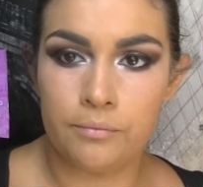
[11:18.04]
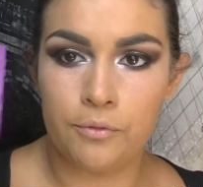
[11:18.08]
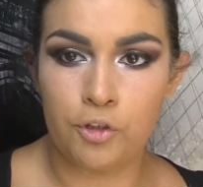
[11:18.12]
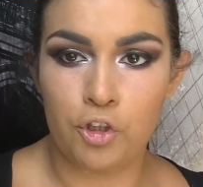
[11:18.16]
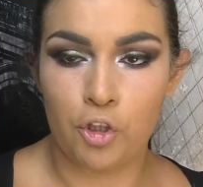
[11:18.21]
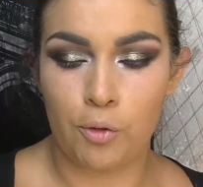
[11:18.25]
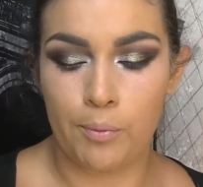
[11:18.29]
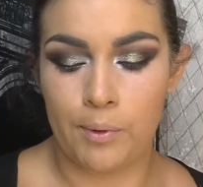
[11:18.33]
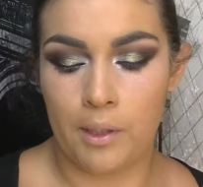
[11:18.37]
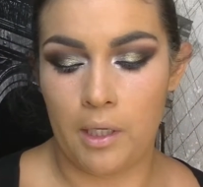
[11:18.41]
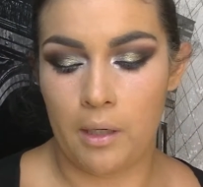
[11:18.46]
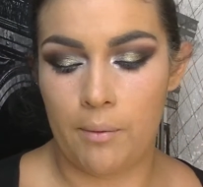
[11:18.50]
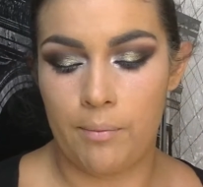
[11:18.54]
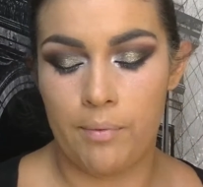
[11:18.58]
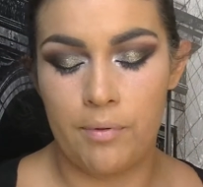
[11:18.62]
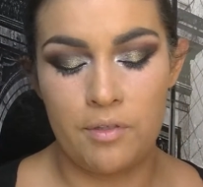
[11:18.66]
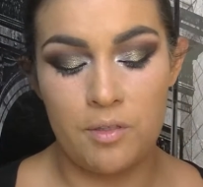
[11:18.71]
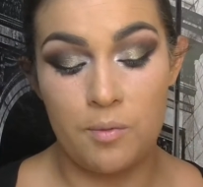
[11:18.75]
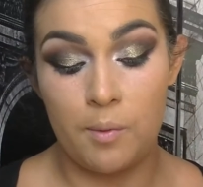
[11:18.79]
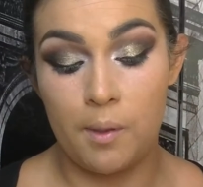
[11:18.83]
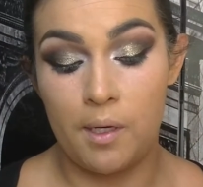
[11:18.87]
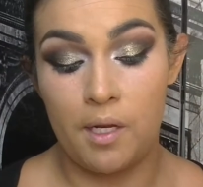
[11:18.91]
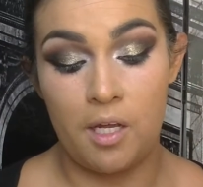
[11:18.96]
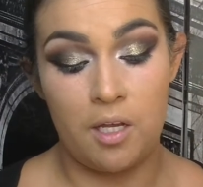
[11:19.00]
Doll-Me Up.
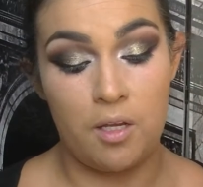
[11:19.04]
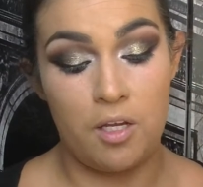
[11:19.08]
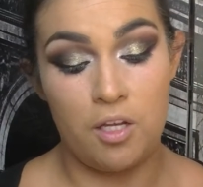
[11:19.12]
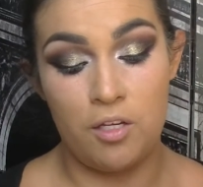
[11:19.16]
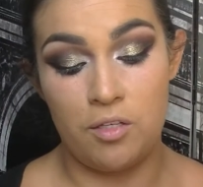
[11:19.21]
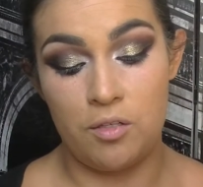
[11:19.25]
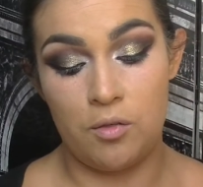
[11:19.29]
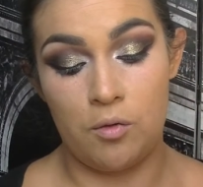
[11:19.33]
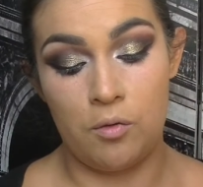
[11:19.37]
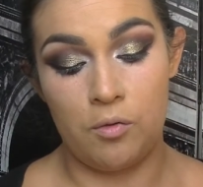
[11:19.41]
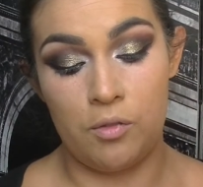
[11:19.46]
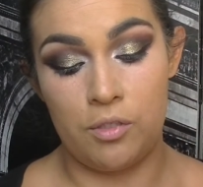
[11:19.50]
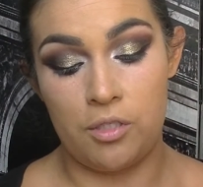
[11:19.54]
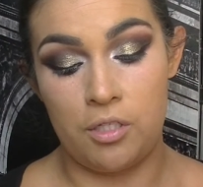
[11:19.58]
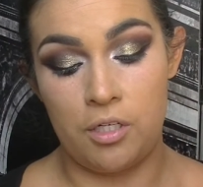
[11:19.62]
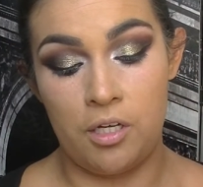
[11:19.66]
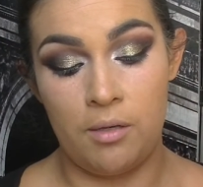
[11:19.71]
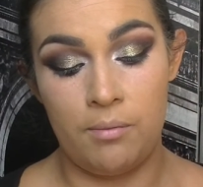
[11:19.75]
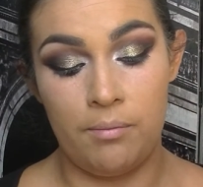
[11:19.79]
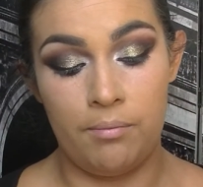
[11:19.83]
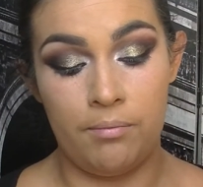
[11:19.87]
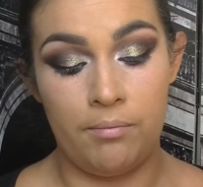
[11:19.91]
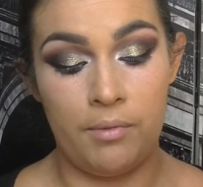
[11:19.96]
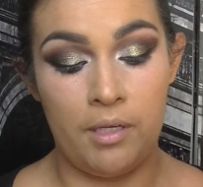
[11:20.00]
It's one I use all the
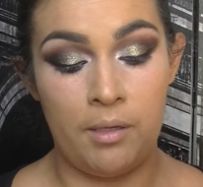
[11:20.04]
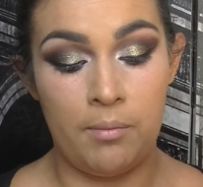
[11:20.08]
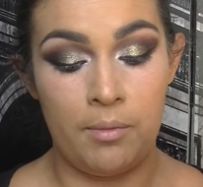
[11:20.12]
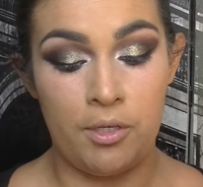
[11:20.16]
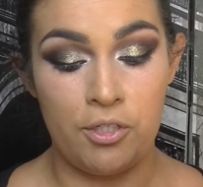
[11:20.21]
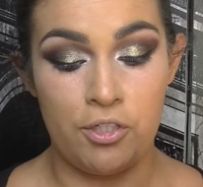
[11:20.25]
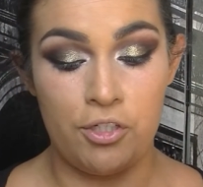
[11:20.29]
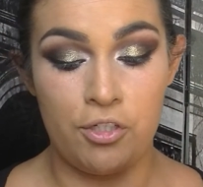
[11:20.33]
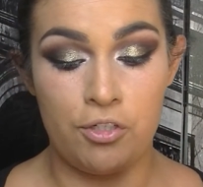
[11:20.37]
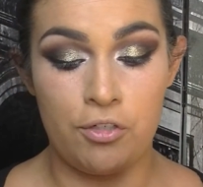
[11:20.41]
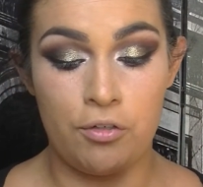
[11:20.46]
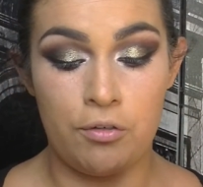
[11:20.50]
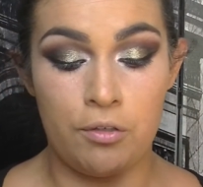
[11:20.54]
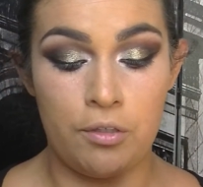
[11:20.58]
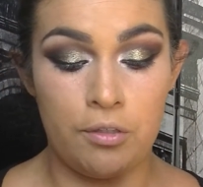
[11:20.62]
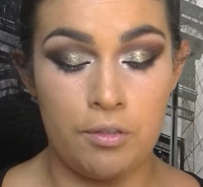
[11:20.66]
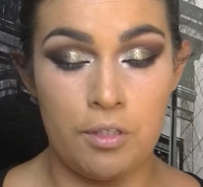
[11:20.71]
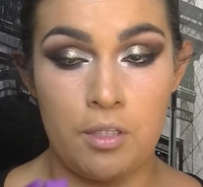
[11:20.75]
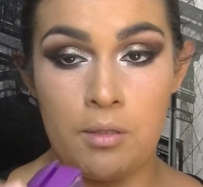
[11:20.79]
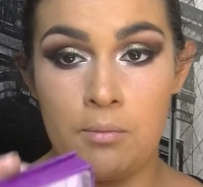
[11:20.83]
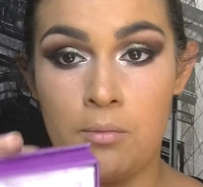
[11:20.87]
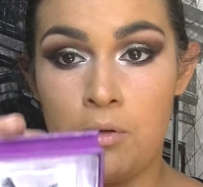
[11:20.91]
time in my tutorials at the